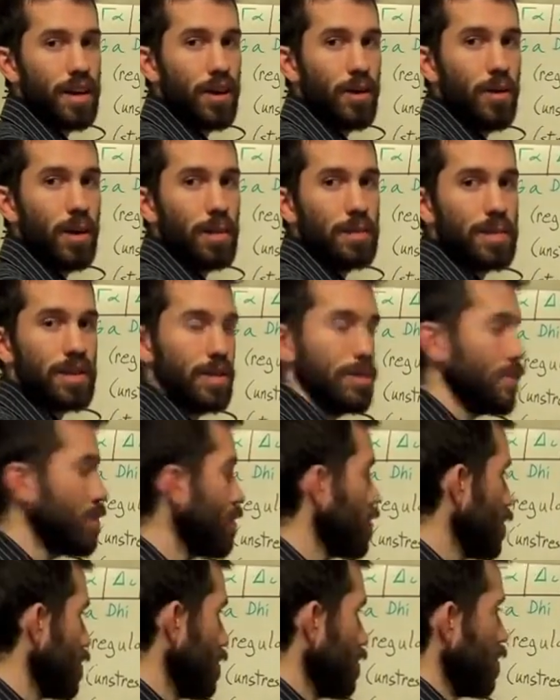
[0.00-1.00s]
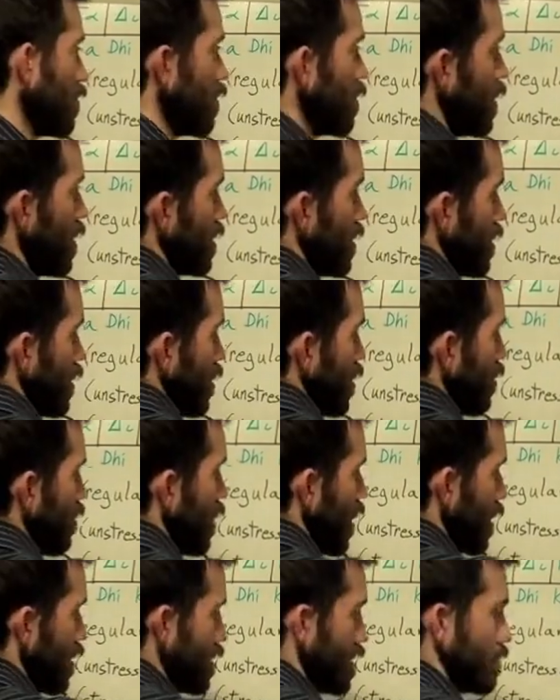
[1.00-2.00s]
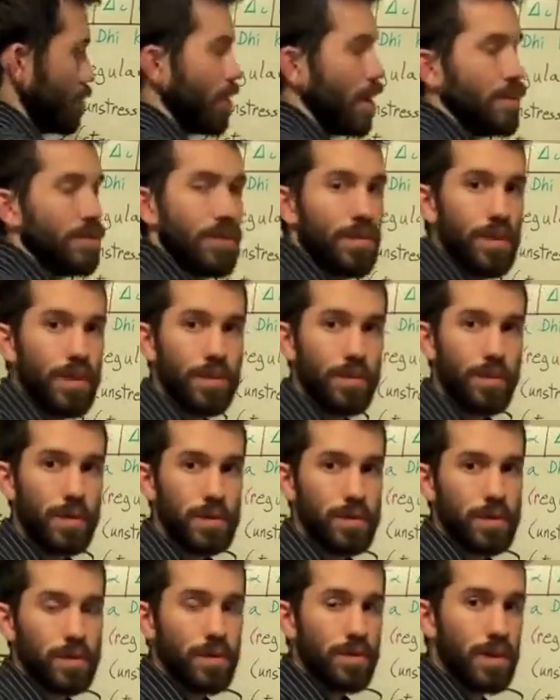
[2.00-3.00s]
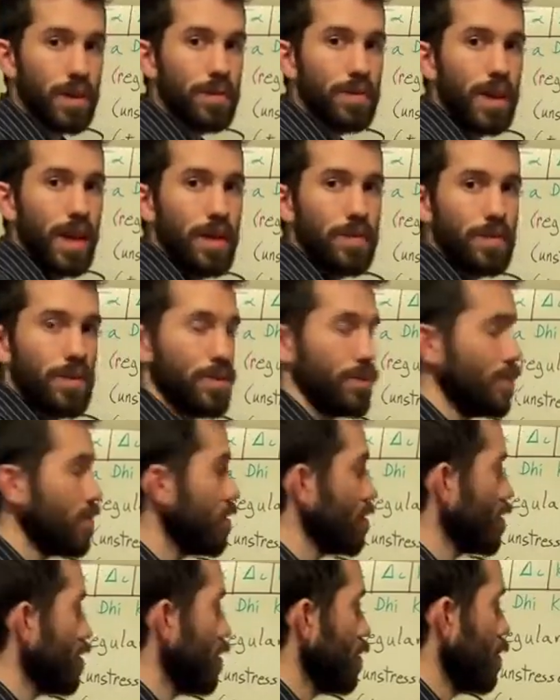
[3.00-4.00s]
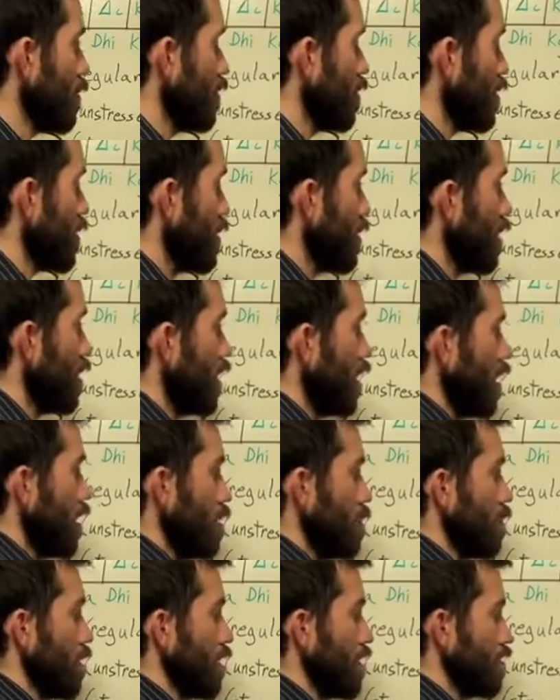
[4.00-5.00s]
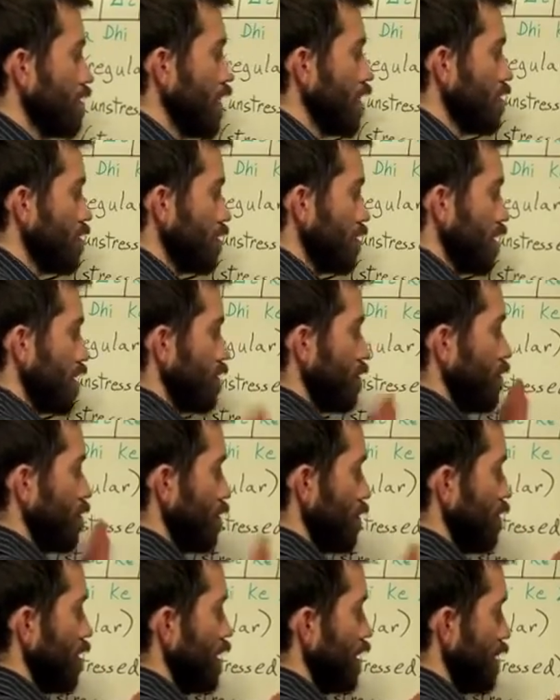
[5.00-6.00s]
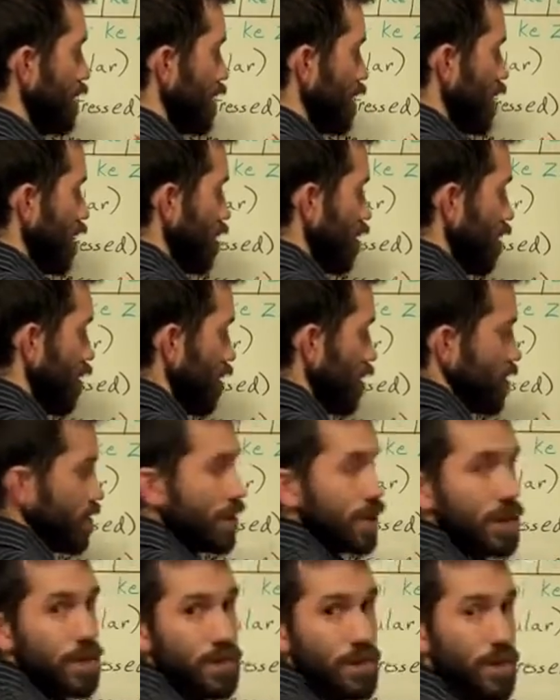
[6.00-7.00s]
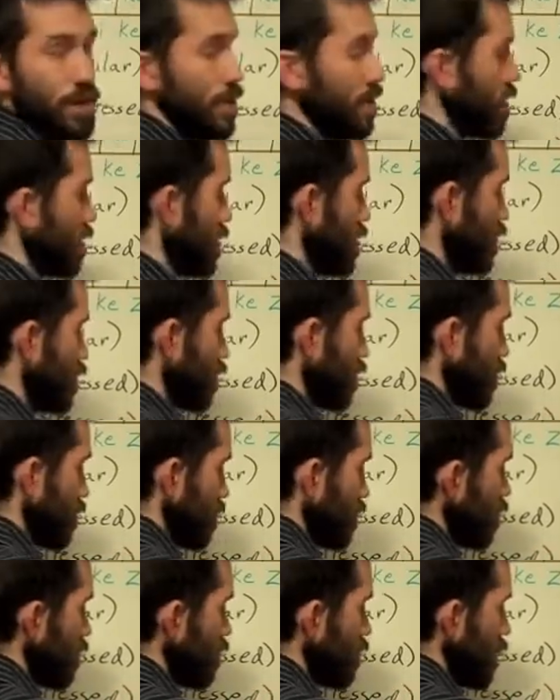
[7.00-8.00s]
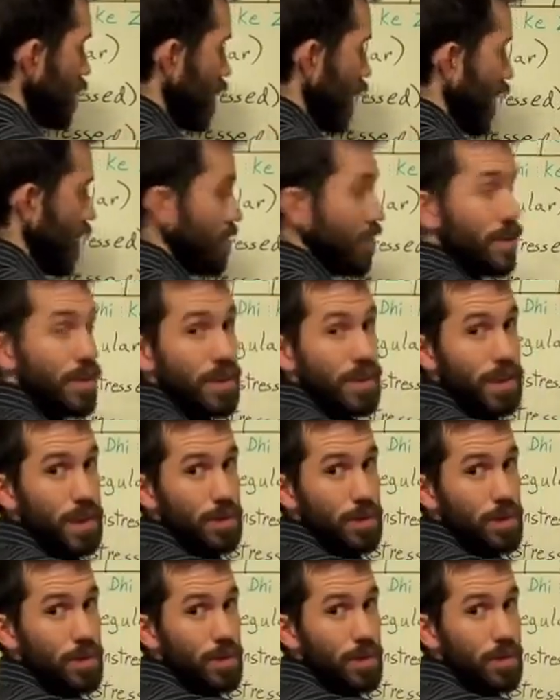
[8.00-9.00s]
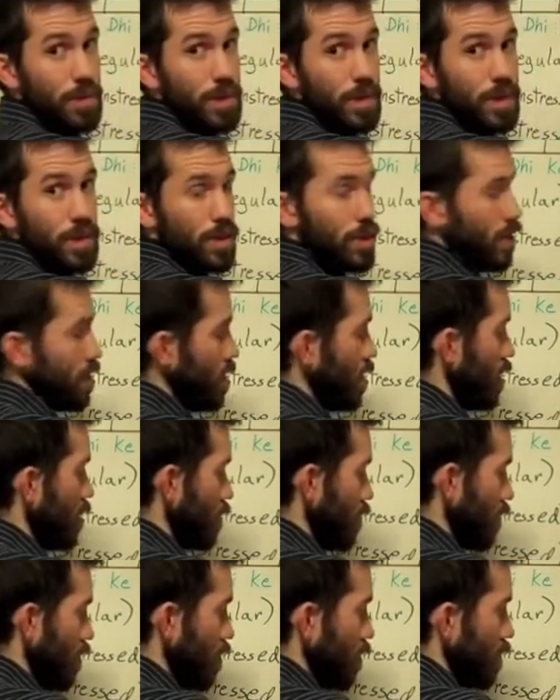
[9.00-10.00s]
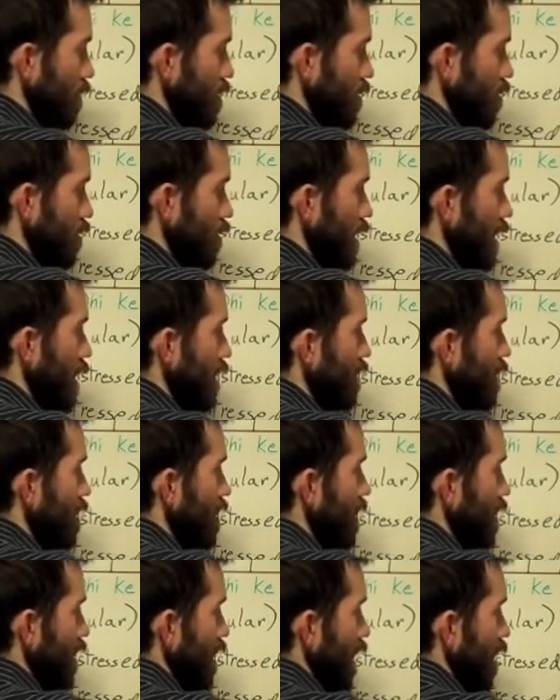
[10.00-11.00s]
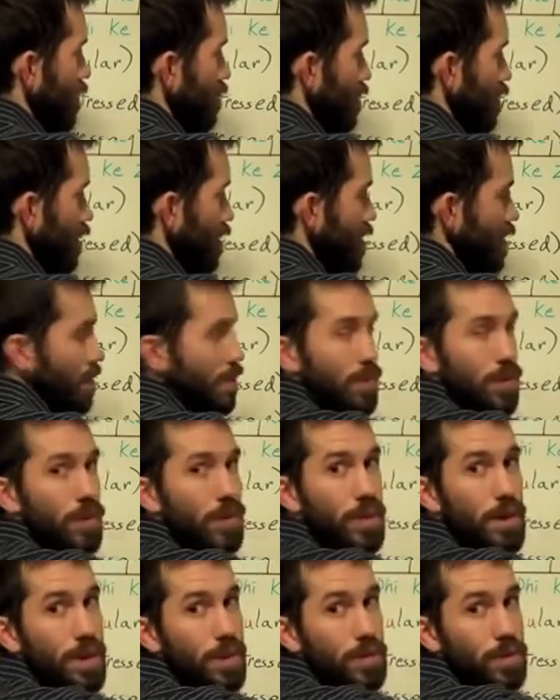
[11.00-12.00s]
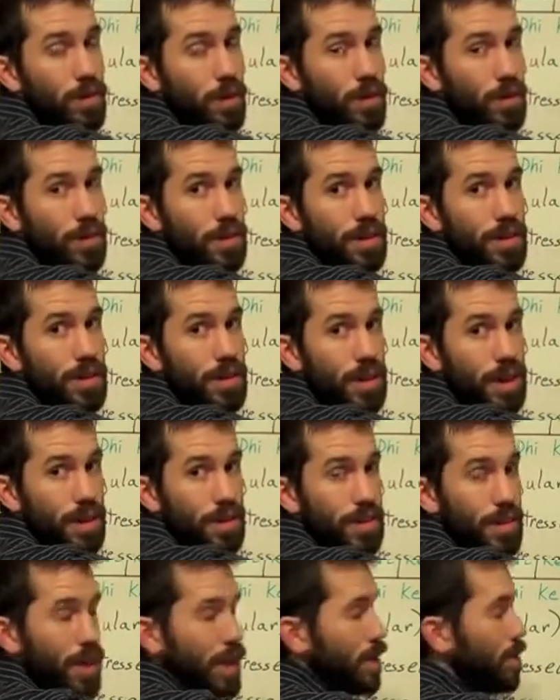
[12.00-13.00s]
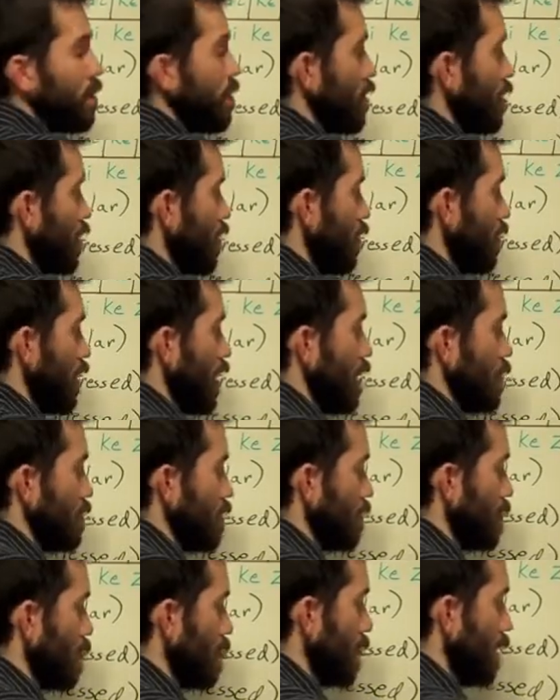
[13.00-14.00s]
go up symbol, or you might see a go down symbol after this one. So sometimes the rules are broken, but in general, if we're writing in a long string of notes, after this symbol, it will always go down. After this symbol, it will always stay the same or go up.